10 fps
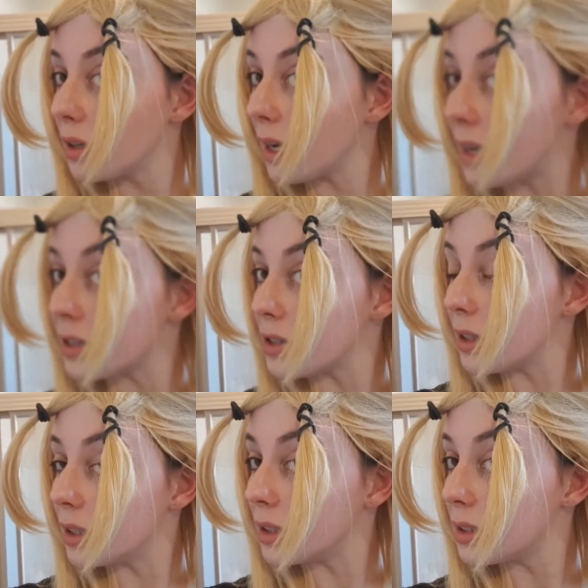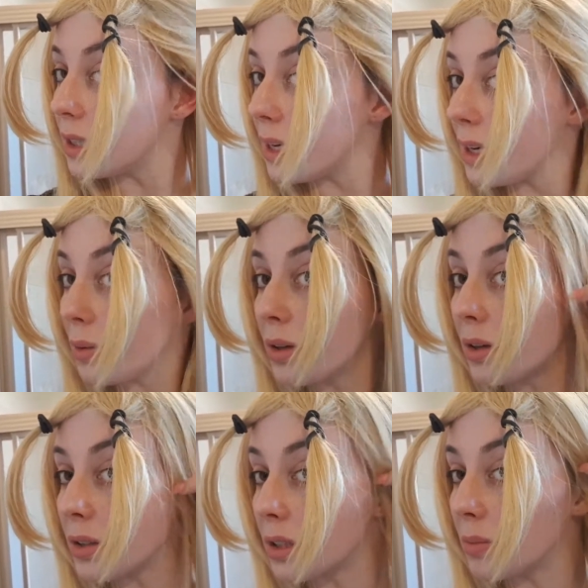As you can see, we've
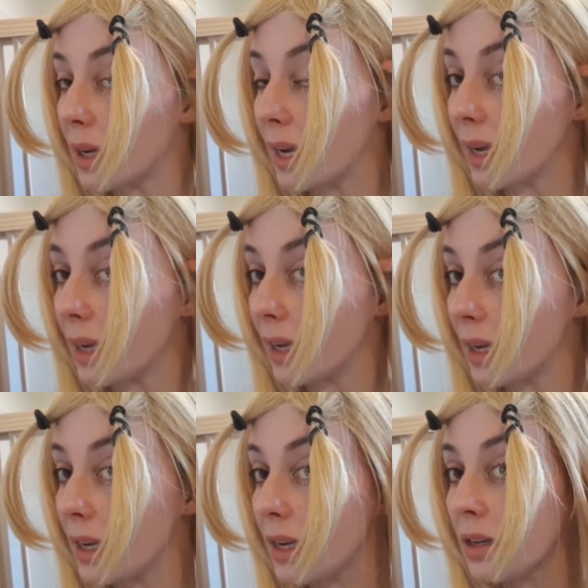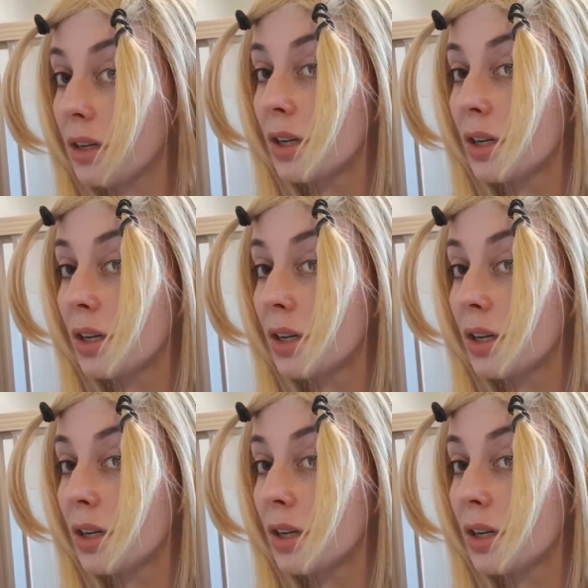got some hair here,